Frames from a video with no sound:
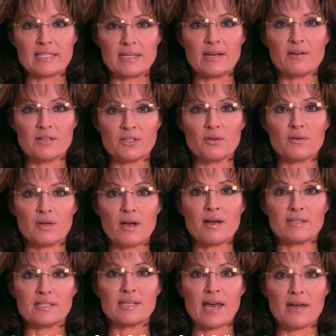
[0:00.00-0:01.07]
in Arizona
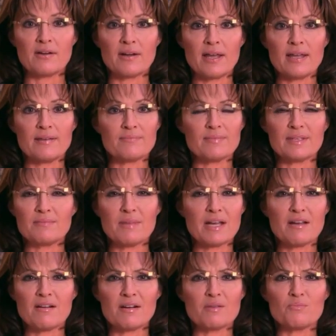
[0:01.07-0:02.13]
on Saturday, and my
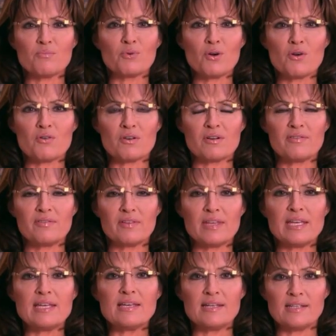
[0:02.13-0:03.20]
heart broke for the
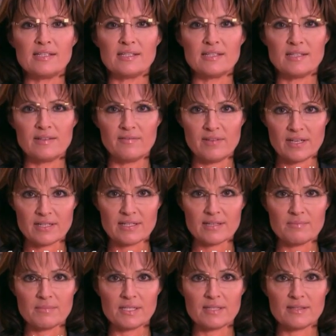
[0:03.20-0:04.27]
innocent
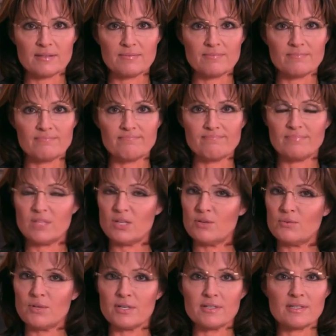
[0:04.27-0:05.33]
victims. No
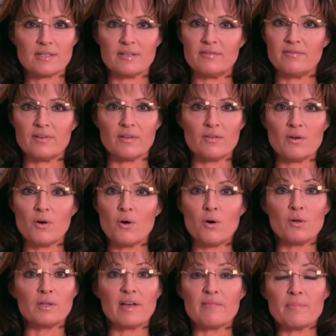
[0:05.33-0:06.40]
words can fill the
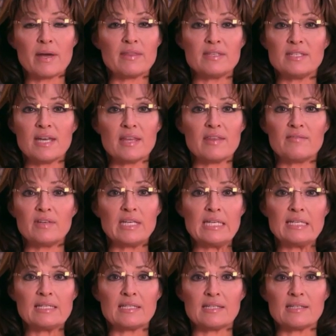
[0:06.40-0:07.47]
hole left by the death of an
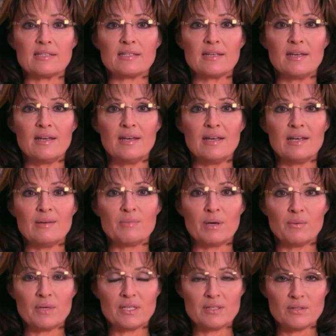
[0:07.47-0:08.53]
innocent, but
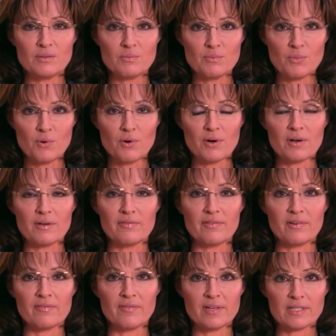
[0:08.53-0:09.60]
we do mourn
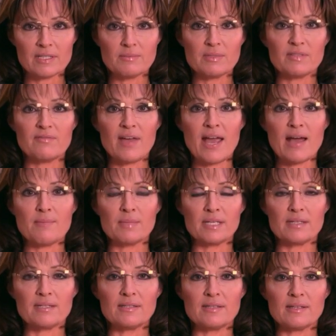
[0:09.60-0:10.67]
for victims'
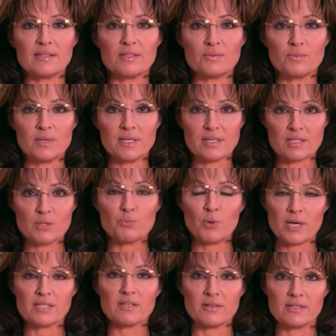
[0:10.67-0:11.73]
families as we
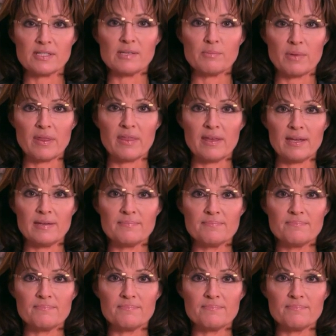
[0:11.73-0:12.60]
express our sympathy.